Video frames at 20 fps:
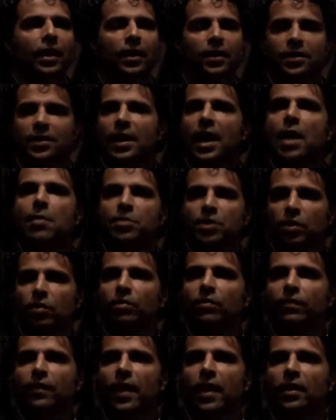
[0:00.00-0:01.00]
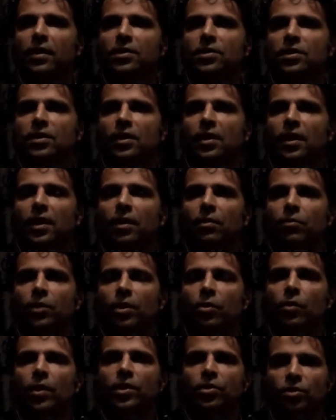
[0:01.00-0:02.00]
is an absolute fallacy, and we
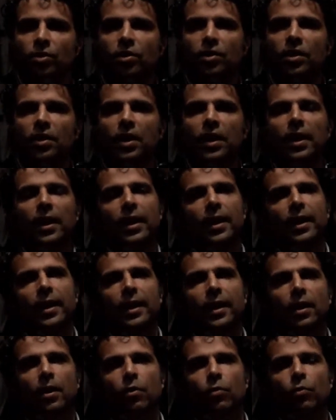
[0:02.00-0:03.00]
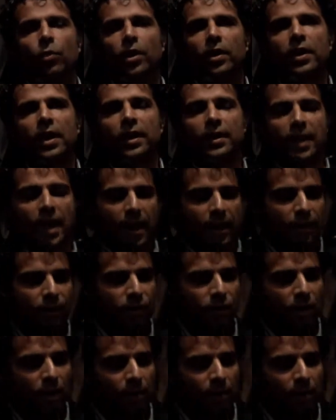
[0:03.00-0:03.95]
question where that data is